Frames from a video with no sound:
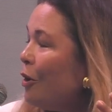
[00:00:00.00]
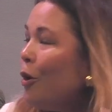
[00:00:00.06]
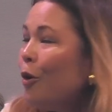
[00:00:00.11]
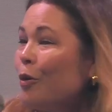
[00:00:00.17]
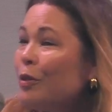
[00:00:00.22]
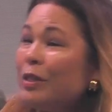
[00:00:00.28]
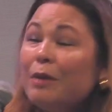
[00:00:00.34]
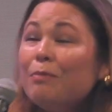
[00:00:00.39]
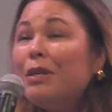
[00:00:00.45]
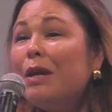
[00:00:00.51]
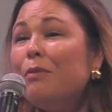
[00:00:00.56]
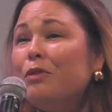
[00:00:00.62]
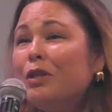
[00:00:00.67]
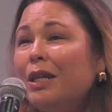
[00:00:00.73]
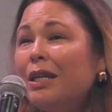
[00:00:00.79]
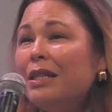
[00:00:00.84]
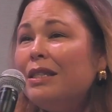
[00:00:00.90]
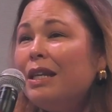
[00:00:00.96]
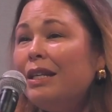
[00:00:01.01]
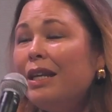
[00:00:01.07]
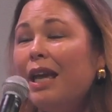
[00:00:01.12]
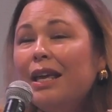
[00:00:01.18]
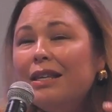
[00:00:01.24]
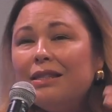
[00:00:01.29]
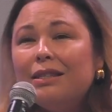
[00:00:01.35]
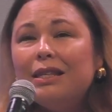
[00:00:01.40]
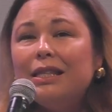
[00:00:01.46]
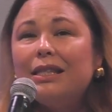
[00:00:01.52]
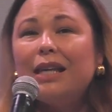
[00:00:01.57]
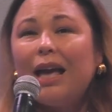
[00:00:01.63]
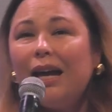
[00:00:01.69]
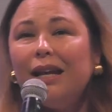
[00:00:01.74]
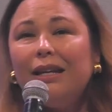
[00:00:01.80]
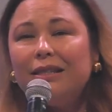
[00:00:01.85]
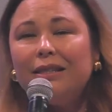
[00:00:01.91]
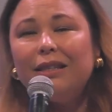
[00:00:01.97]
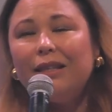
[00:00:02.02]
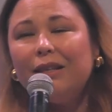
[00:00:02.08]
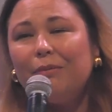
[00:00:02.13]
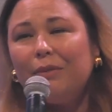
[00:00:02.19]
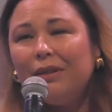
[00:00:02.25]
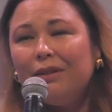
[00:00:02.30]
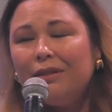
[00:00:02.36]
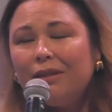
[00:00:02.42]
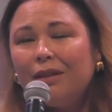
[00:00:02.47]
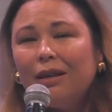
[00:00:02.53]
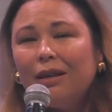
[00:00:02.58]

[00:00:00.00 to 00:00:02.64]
Or sometimes you can say, yes, the sky is the limit.